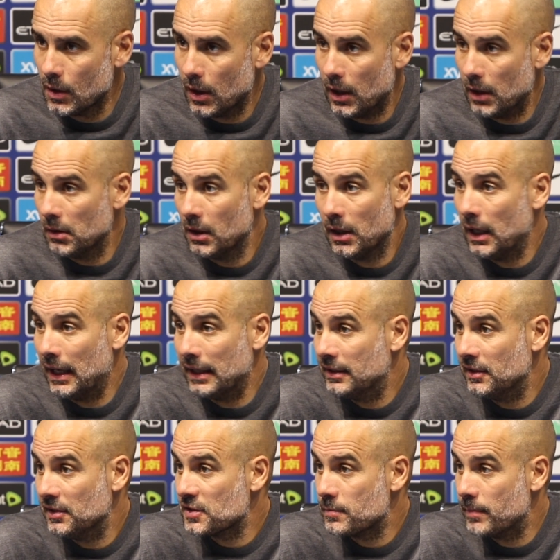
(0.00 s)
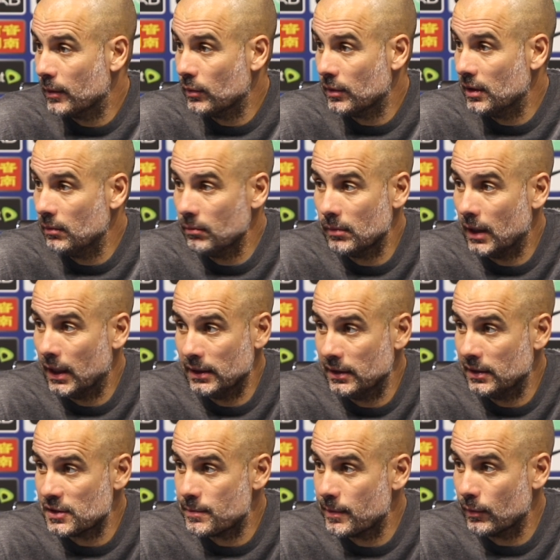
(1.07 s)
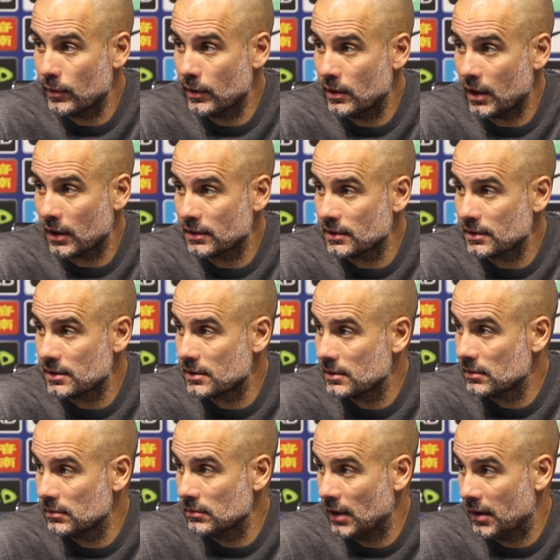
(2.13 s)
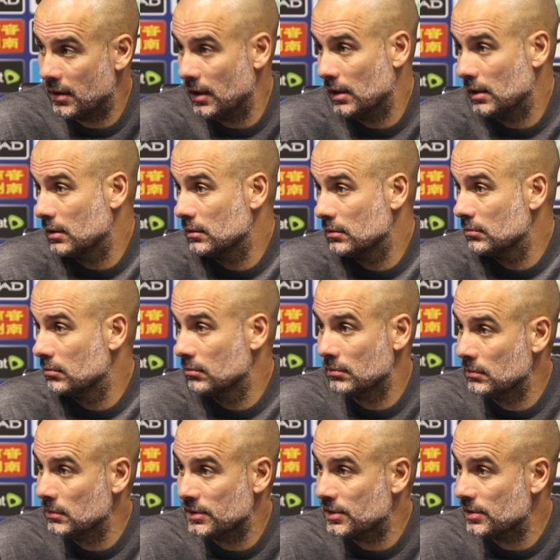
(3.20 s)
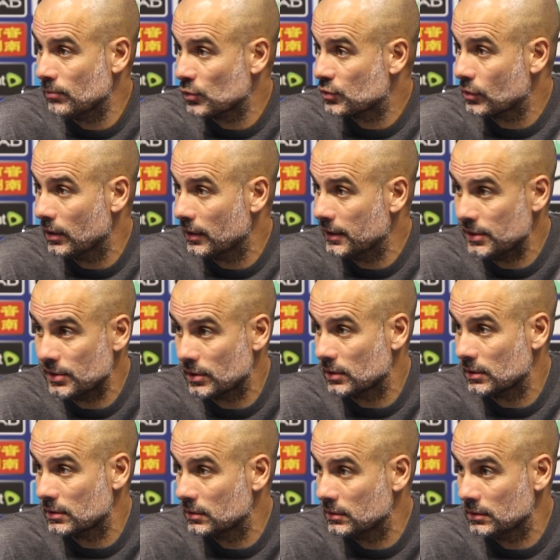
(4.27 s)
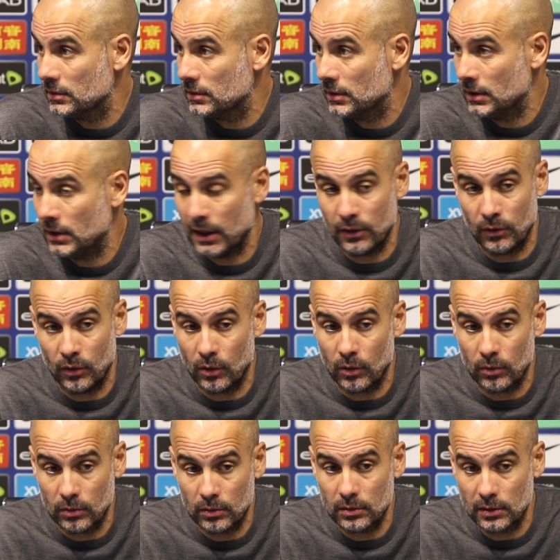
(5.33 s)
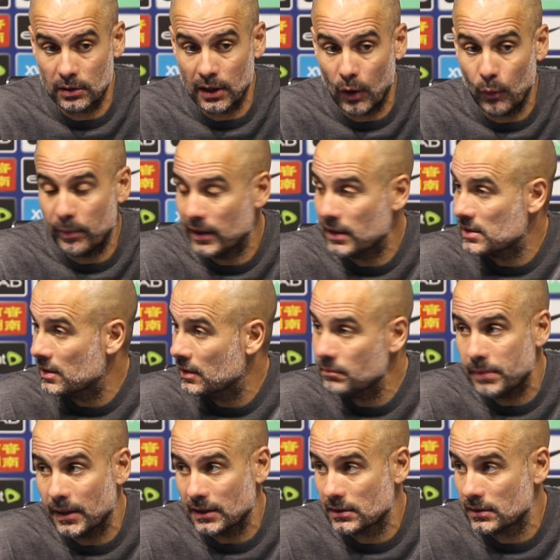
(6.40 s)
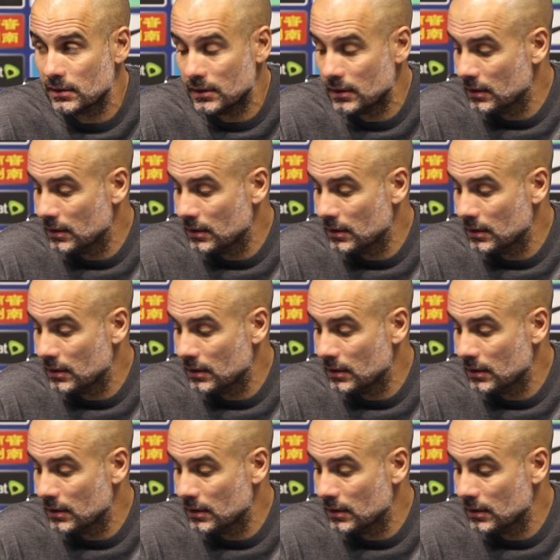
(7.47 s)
I didn't speak with him. I didn't speak with the doctors. I think he's a muscular injury, and I don't know how big is the impact